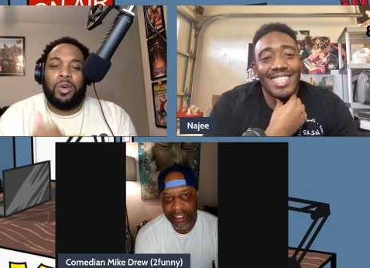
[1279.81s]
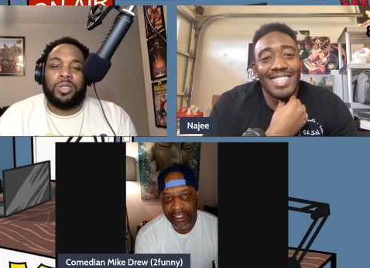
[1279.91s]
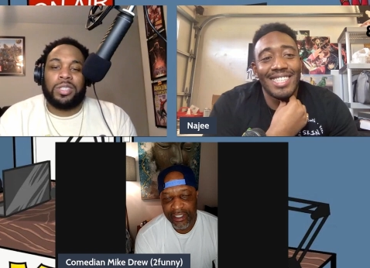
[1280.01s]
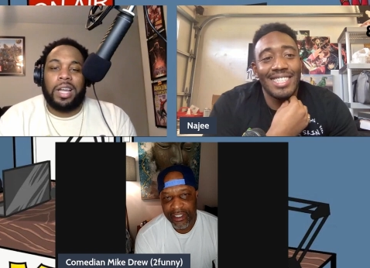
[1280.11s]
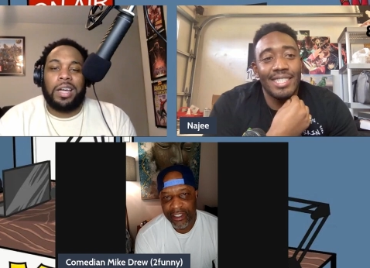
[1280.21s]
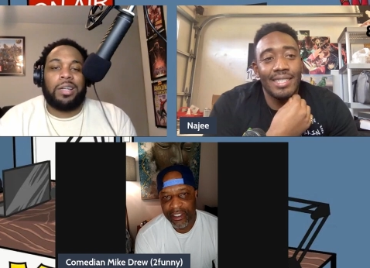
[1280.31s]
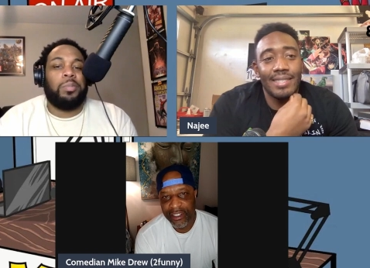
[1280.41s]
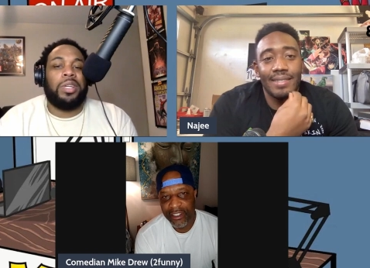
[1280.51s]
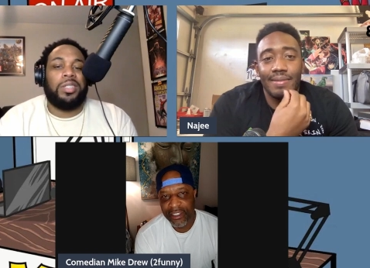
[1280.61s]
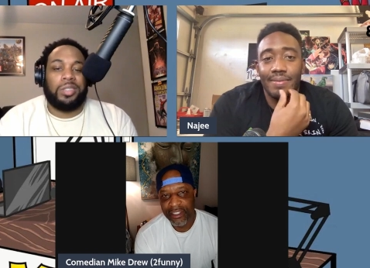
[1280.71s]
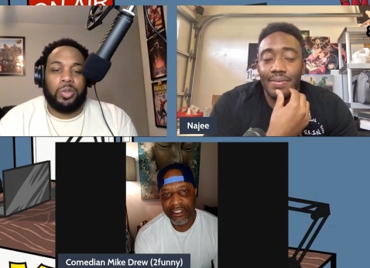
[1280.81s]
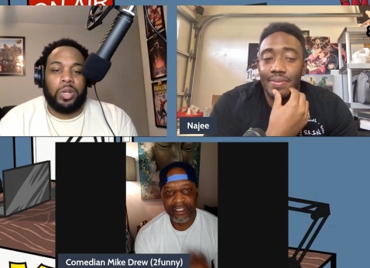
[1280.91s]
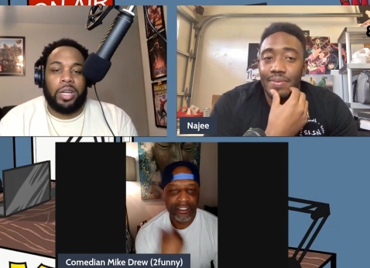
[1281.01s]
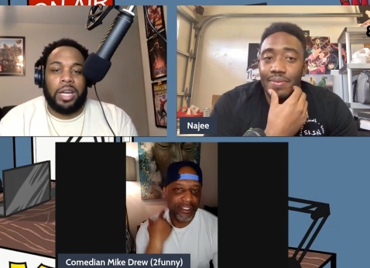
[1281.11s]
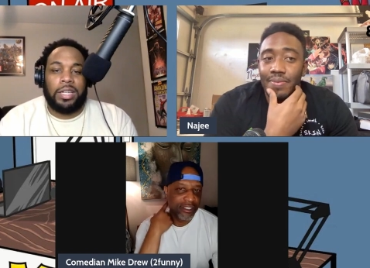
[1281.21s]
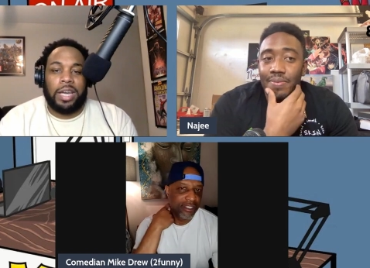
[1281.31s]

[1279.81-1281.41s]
Speaker 1: noticed a lot of comedians do that.